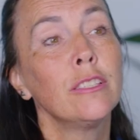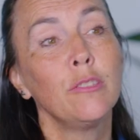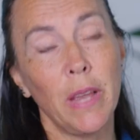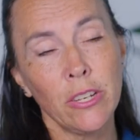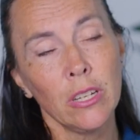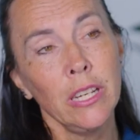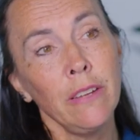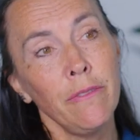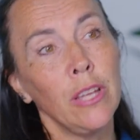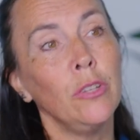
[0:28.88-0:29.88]
especially
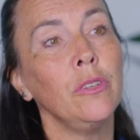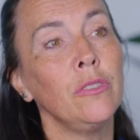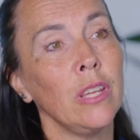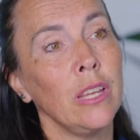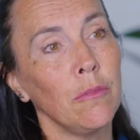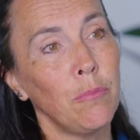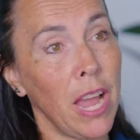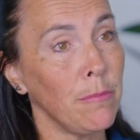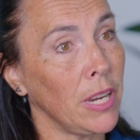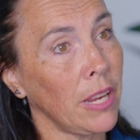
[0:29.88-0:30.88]
if they're using
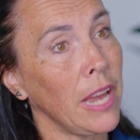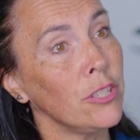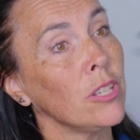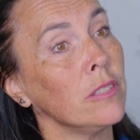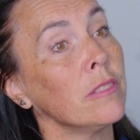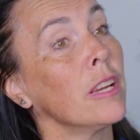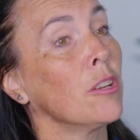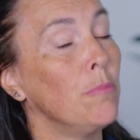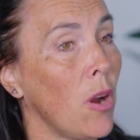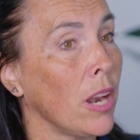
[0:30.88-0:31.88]
pain medications and
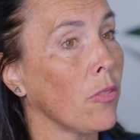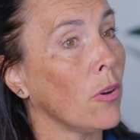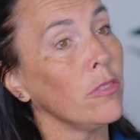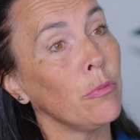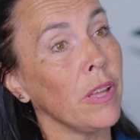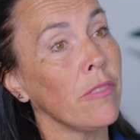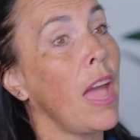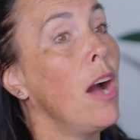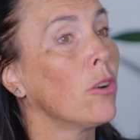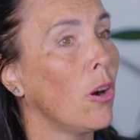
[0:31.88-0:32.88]
combining those with
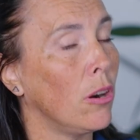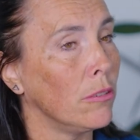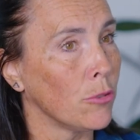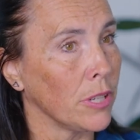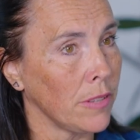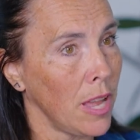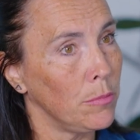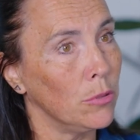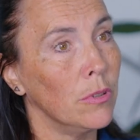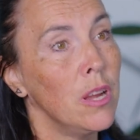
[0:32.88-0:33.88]
alcohol, for
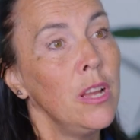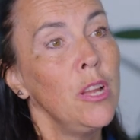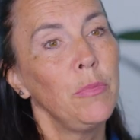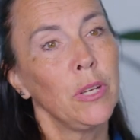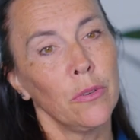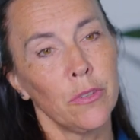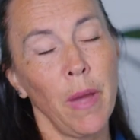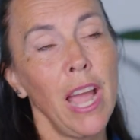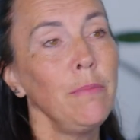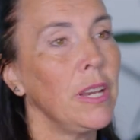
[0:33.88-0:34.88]
example, because a
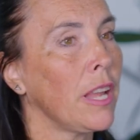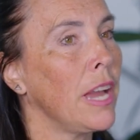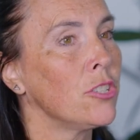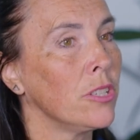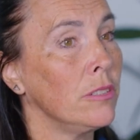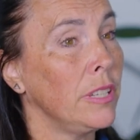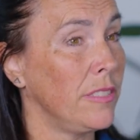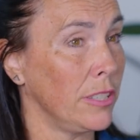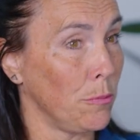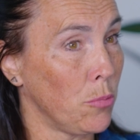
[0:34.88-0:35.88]
pain medication
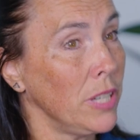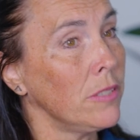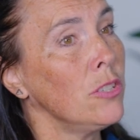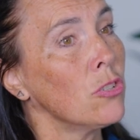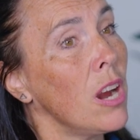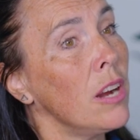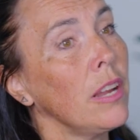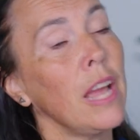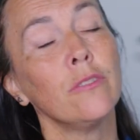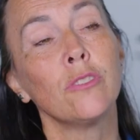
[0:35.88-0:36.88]
is a depressant drug
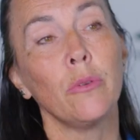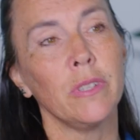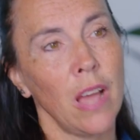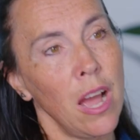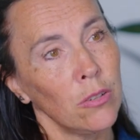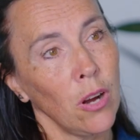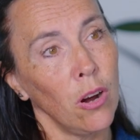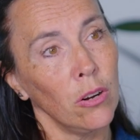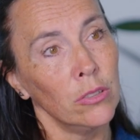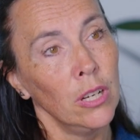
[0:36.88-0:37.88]
and so is
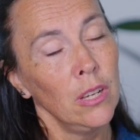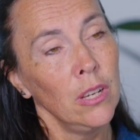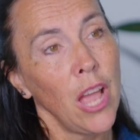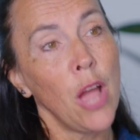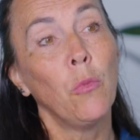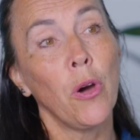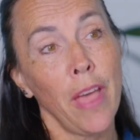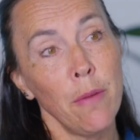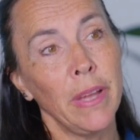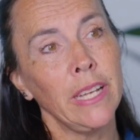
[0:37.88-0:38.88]
alcohol. And what
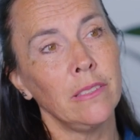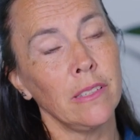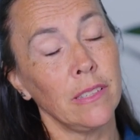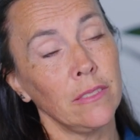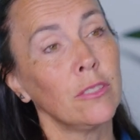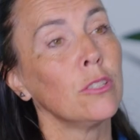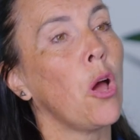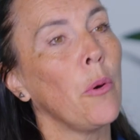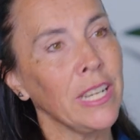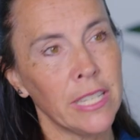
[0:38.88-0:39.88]
that means is it's
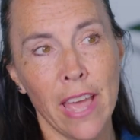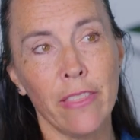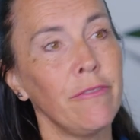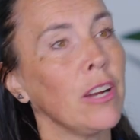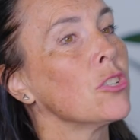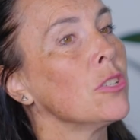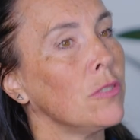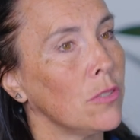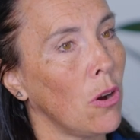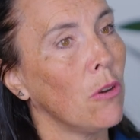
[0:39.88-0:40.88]
slowing down the
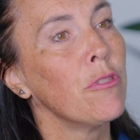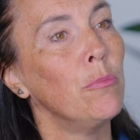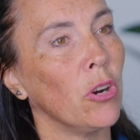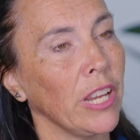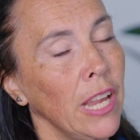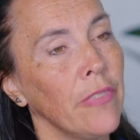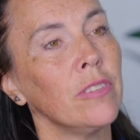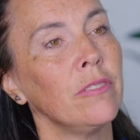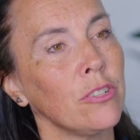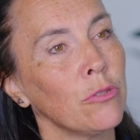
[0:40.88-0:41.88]
functions of the body and the
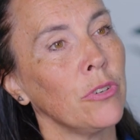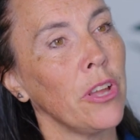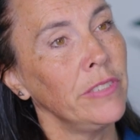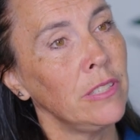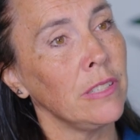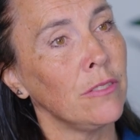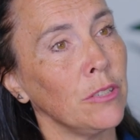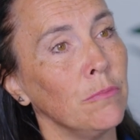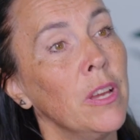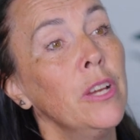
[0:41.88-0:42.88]
central nervous
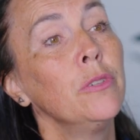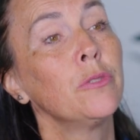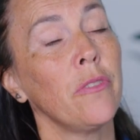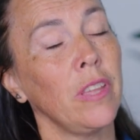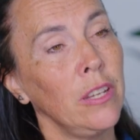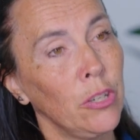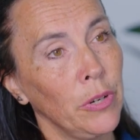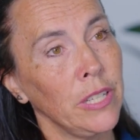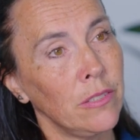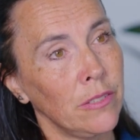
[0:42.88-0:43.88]
system, so the
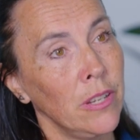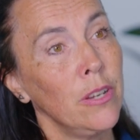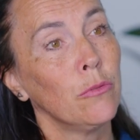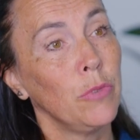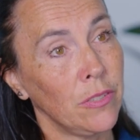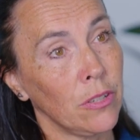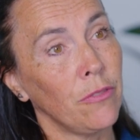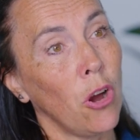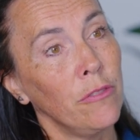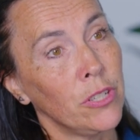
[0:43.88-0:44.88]
increased risk of
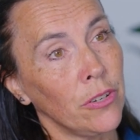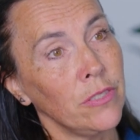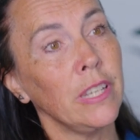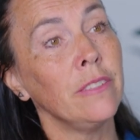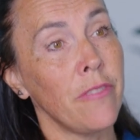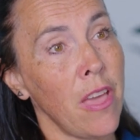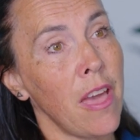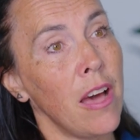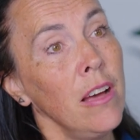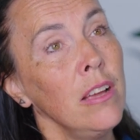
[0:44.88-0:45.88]
overdose is
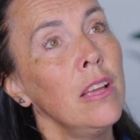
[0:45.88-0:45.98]
there.